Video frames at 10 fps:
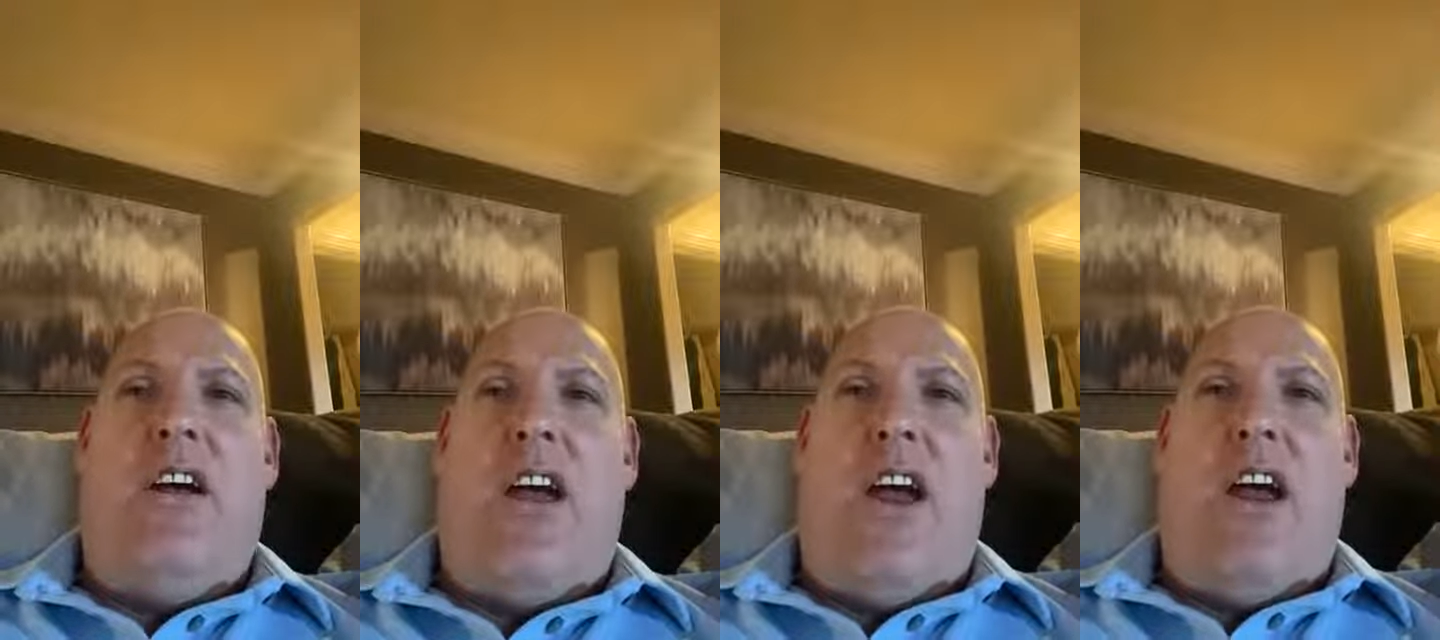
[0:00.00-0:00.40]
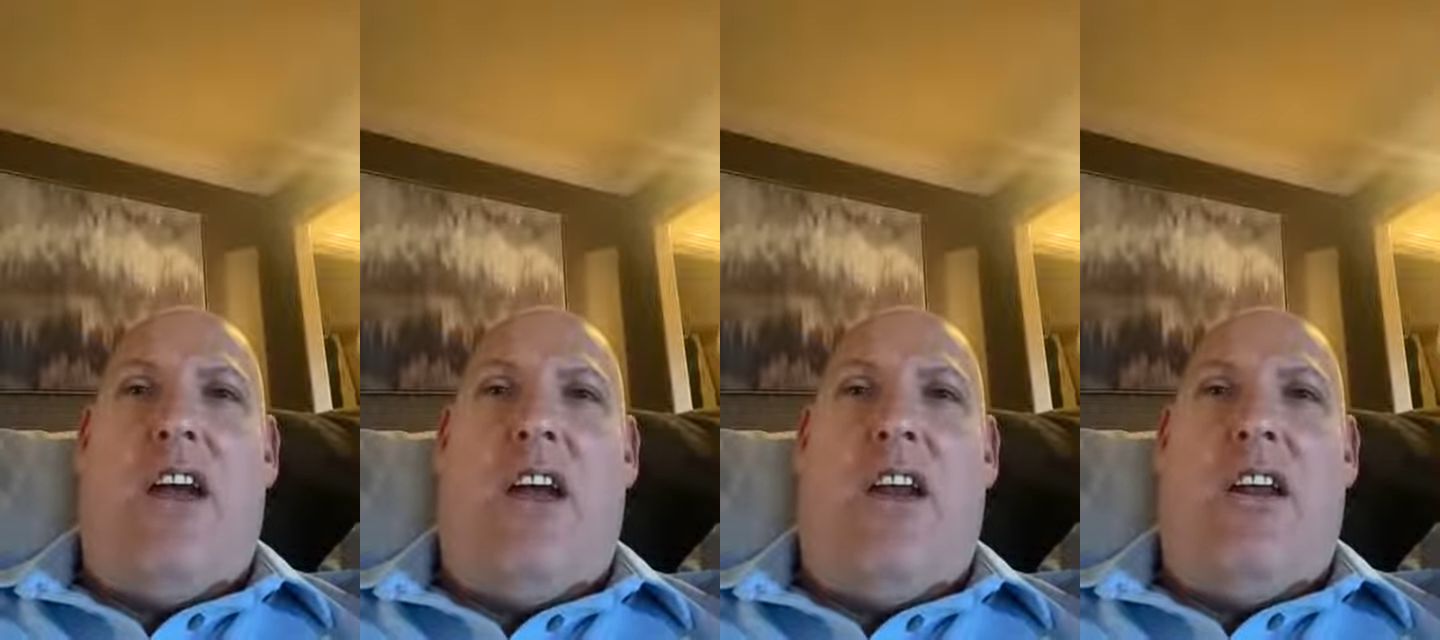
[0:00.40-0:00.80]

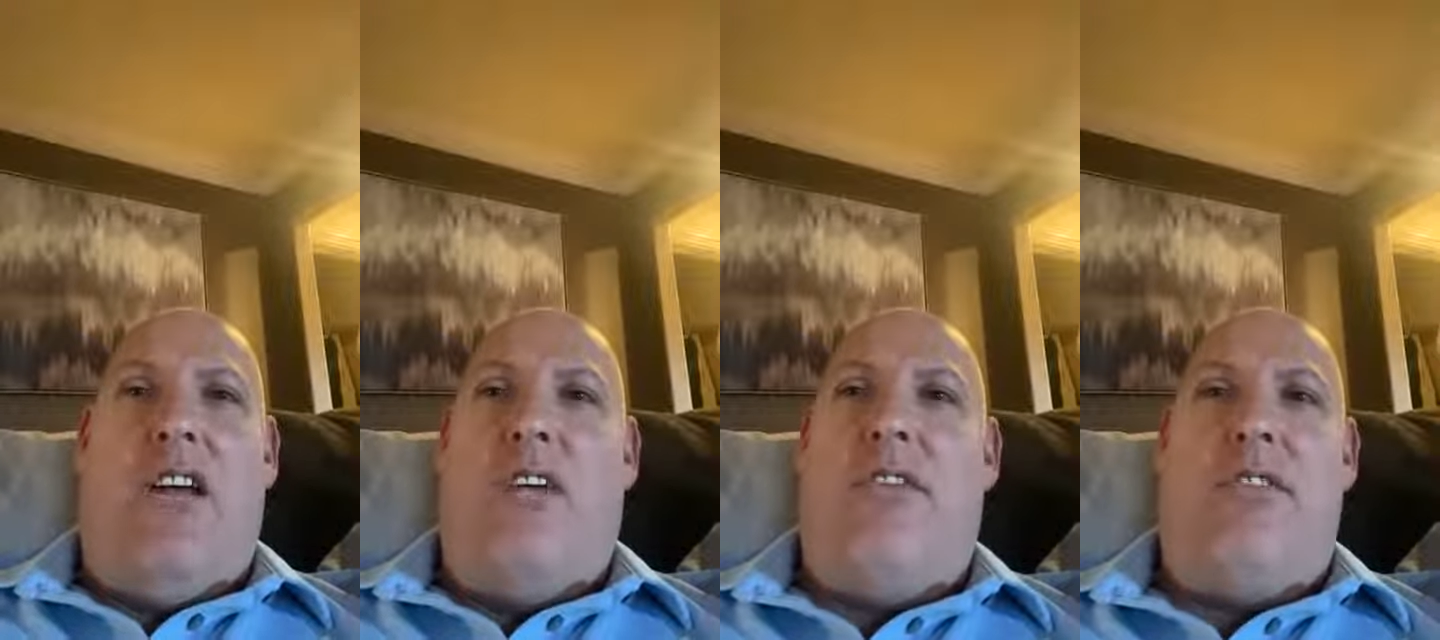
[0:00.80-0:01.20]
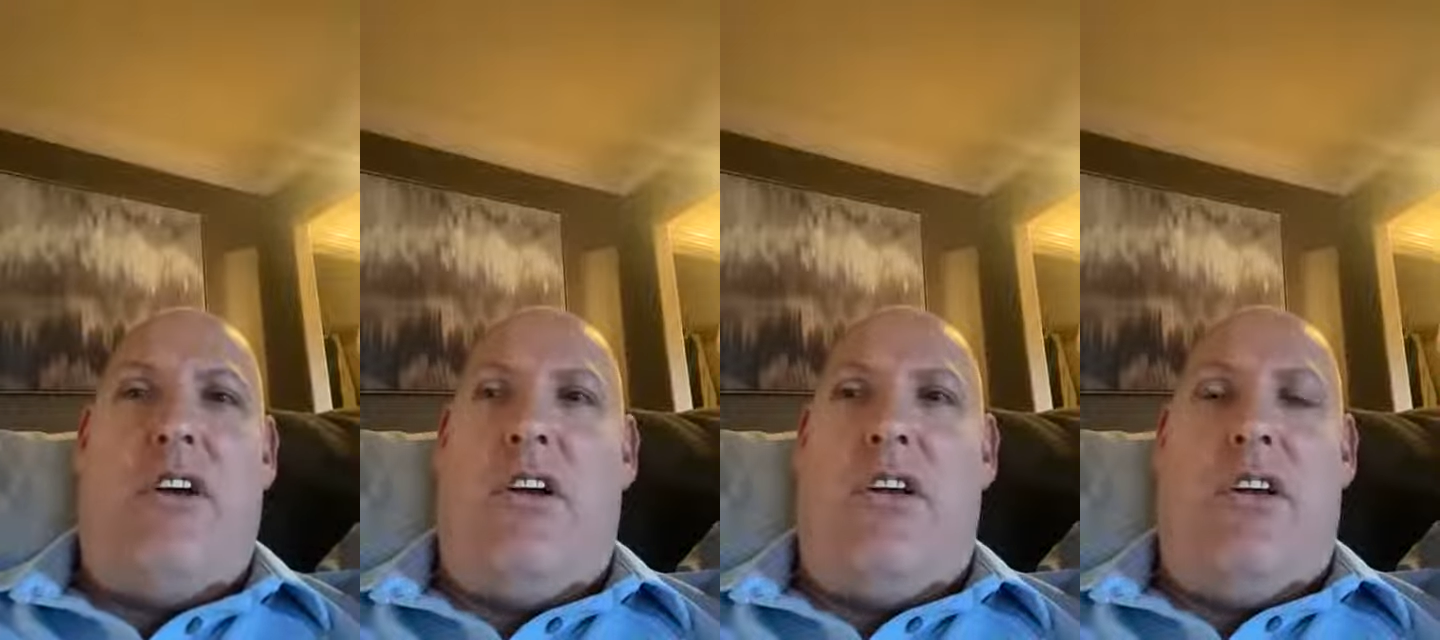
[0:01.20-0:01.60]
Okay, and if
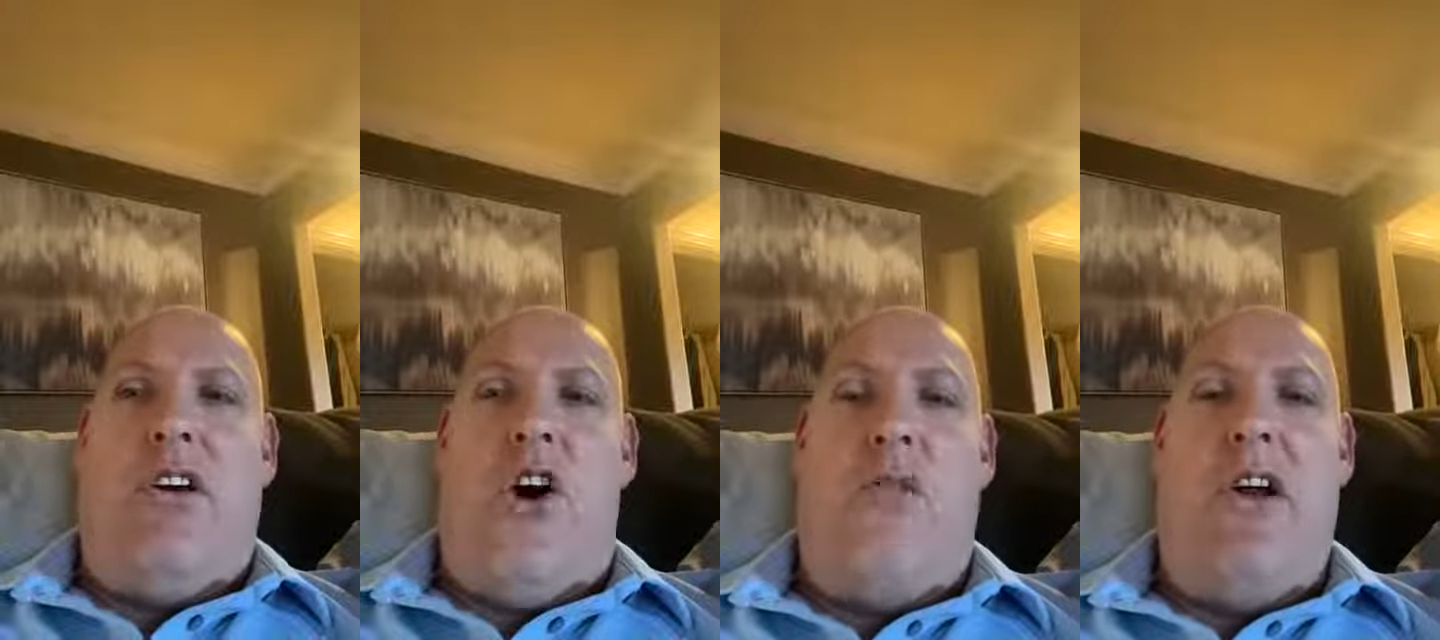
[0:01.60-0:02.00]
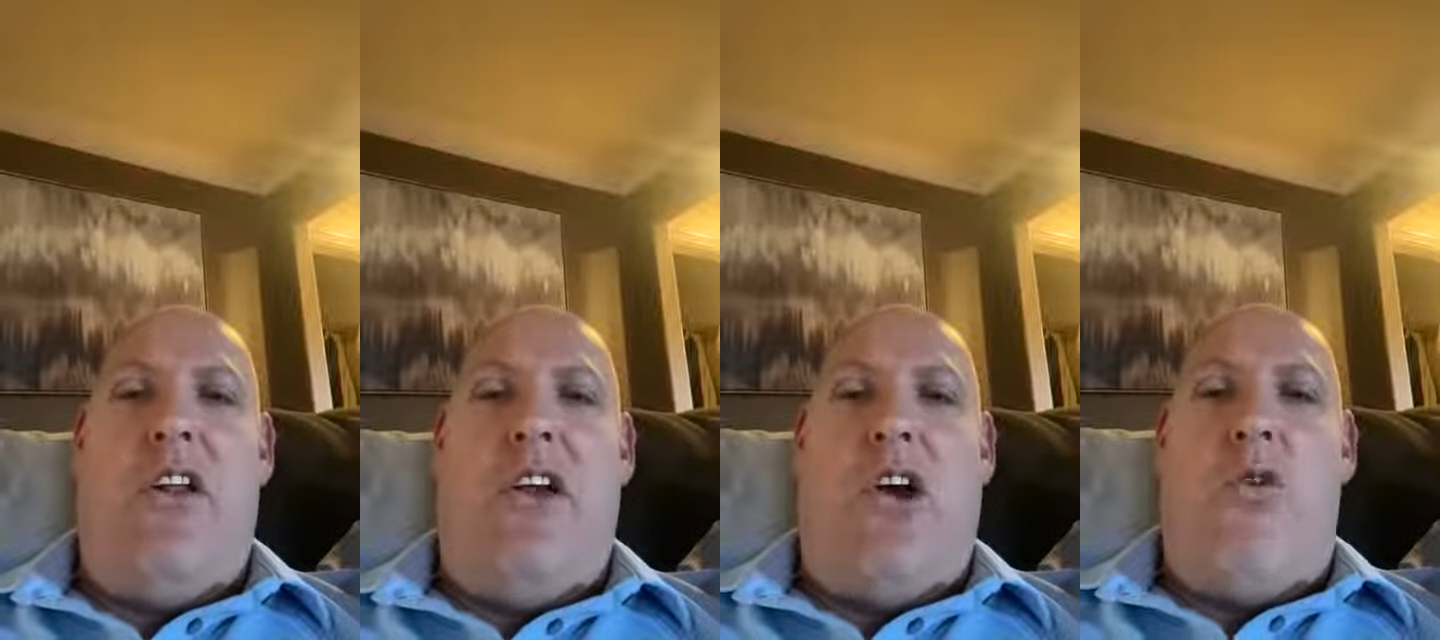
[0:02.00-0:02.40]
I can call me
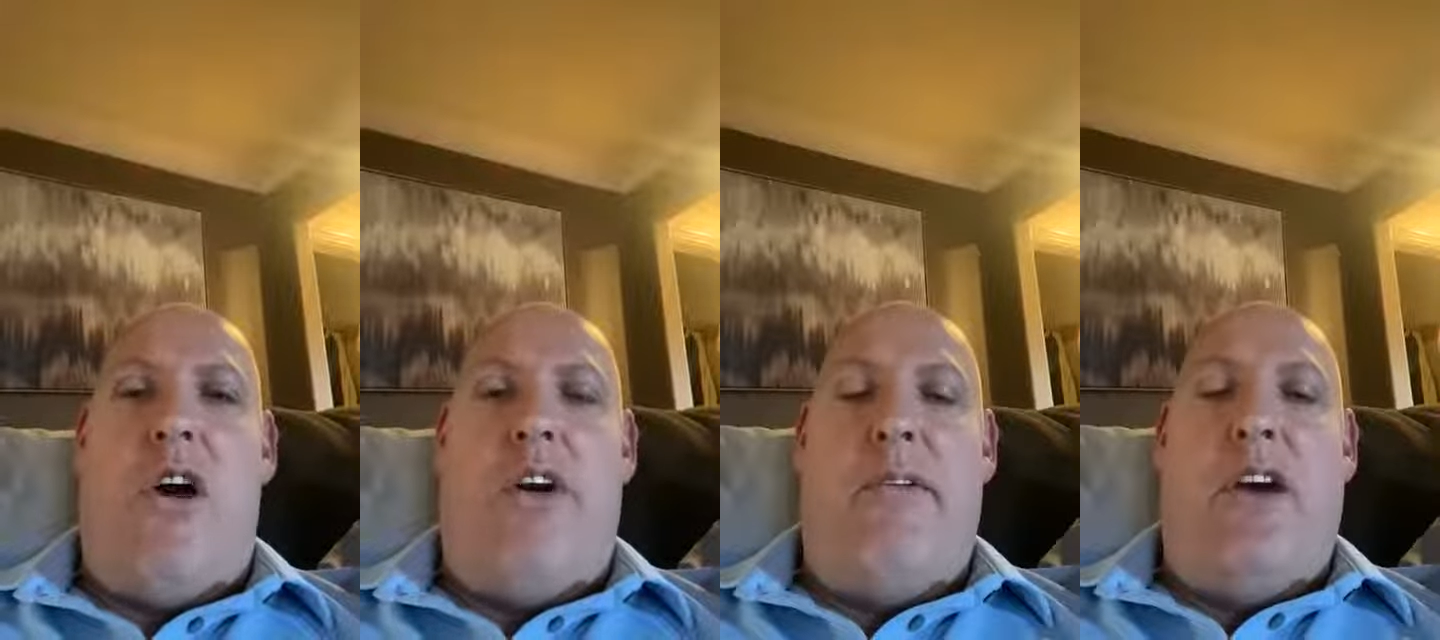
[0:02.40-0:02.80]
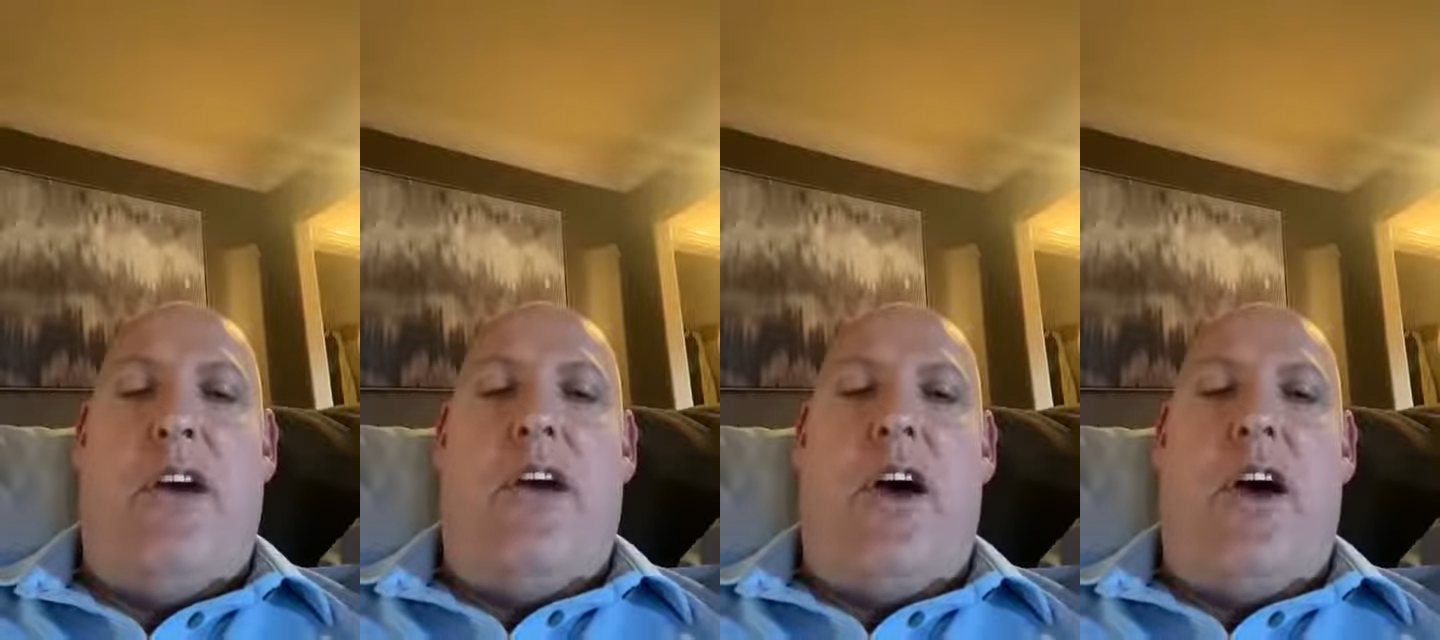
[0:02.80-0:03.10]
to the inquiry.